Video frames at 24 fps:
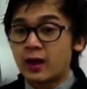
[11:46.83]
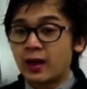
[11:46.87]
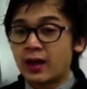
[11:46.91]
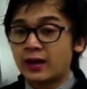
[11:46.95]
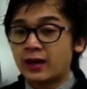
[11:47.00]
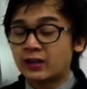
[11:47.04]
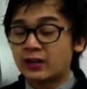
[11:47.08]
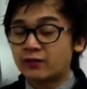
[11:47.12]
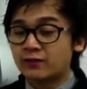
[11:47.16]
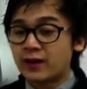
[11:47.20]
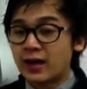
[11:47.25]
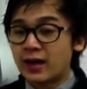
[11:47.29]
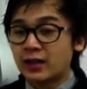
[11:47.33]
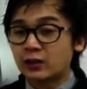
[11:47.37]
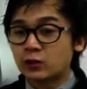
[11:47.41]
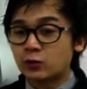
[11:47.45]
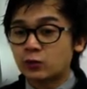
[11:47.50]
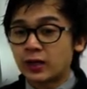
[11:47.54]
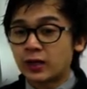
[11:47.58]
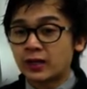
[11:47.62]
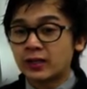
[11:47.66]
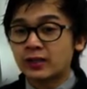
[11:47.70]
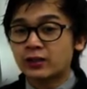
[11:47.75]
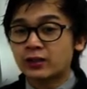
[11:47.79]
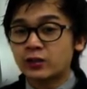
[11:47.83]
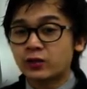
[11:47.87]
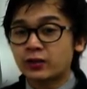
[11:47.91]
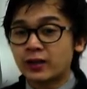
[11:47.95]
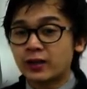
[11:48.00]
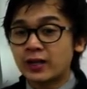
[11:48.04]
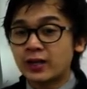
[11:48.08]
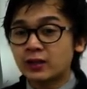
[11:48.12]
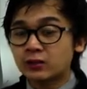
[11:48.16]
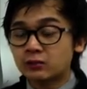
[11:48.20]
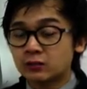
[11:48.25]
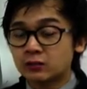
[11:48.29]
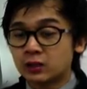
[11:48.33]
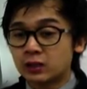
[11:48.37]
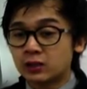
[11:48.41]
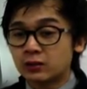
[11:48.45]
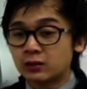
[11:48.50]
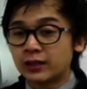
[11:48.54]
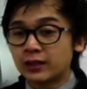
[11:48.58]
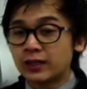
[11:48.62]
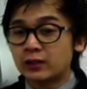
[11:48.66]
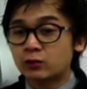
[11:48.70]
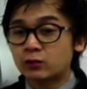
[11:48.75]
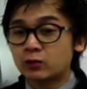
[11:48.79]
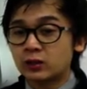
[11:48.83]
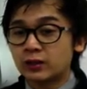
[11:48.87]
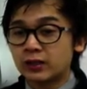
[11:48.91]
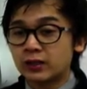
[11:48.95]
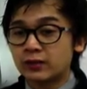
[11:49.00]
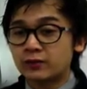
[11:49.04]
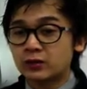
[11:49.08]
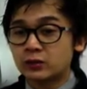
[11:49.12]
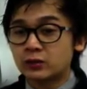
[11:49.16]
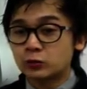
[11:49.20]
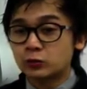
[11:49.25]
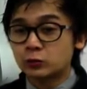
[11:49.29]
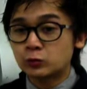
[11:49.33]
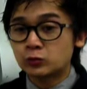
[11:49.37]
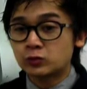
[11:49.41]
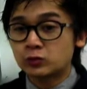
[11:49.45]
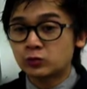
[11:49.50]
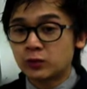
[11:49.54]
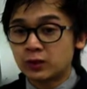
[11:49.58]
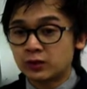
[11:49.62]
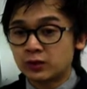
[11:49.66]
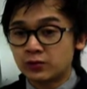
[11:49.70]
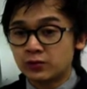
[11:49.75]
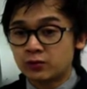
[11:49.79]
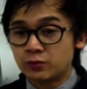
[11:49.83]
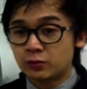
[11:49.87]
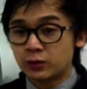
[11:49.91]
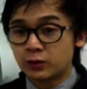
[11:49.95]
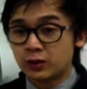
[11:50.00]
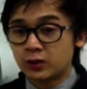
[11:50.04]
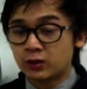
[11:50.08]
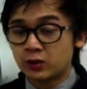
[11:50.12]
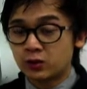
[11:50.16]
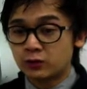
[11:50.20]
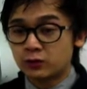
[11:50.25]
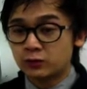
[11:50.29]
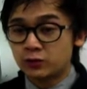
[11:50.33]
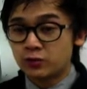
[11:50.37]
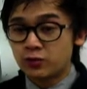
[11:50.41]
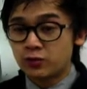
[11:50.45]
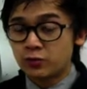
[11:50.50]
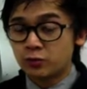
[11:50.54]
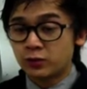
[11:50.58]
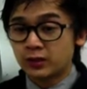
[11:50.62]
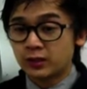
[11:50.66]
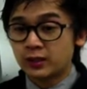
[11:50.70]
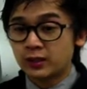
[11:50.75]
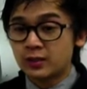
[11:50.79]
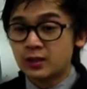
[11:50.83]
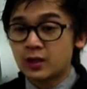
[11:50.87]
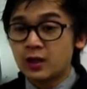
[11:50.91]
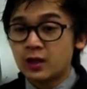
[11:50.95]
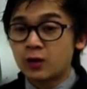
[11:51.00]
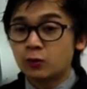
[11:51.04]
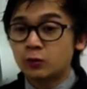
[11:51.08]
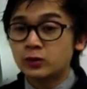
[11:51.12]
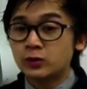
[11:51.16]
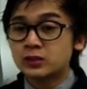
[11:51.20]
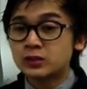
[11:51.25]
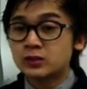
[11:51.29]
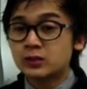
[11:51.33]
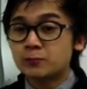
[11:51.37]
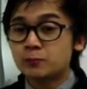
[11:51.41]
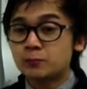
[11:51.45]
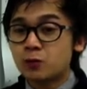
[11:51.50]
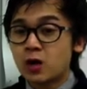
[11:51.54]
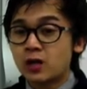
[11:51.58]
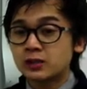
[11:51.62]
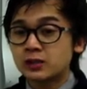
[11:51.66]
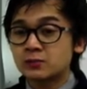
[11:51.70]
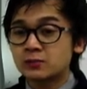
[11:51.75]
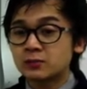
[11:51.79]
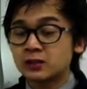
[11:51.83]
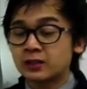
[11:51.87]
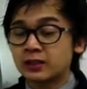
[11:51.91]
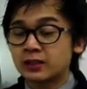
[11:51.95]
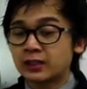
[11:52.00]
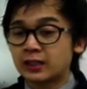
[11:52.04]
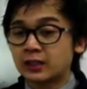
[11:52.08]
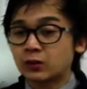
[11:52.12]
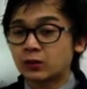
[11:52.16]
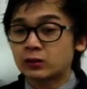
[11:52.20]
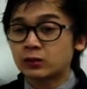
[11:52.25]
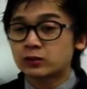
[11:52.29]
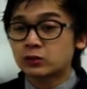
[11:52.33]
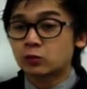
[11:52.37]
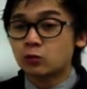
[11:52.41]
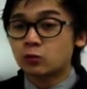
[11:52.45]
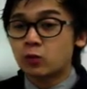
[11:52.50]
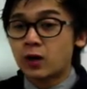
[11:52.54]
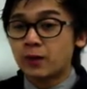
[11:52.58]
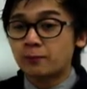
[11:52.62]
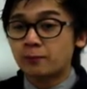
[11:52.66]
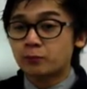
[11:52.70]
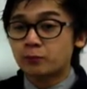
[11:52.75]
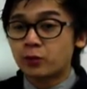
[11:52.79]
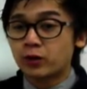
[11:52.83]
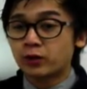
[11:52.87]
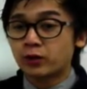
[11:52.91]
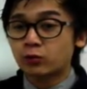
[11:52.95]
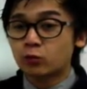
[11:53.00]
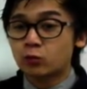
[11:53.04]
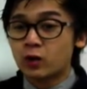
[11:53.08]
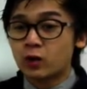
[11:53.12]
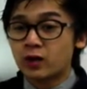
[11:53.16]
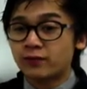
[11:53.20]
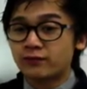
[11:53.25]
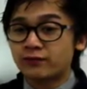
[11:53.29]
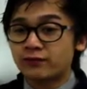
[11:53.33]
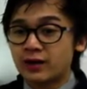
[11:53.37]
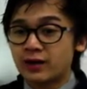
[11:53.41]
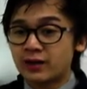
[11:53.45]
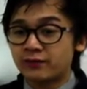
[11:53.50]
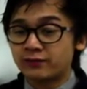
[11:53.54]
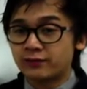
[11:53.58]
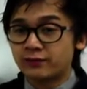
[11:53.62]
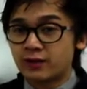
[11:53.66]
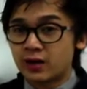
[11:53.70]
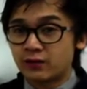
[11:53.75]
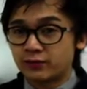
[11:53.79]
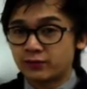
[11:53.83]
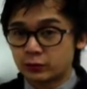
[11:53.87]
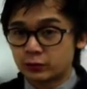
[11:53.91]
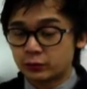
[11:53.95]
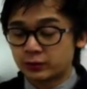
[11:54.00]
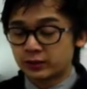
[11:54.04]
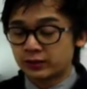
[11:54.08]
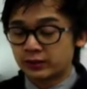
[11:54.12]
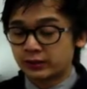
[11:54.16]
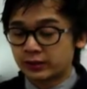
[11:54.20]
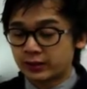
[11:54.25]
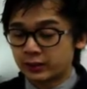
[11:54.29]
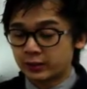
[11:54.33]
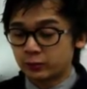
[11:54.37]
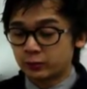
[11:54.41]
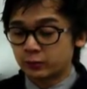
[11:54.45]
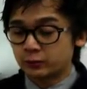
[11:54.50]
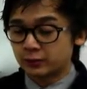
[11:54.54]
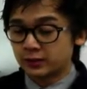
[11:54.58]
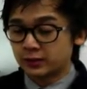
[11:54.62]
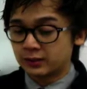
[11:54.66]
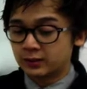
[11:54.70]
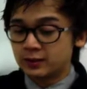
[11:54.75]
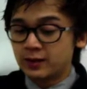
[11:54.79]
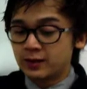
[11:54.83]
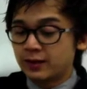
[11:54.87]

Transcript: And evaluating your integral, it will give you 2 square root of 3 all over 3, which is approximately equal to 1.155 unit cubed.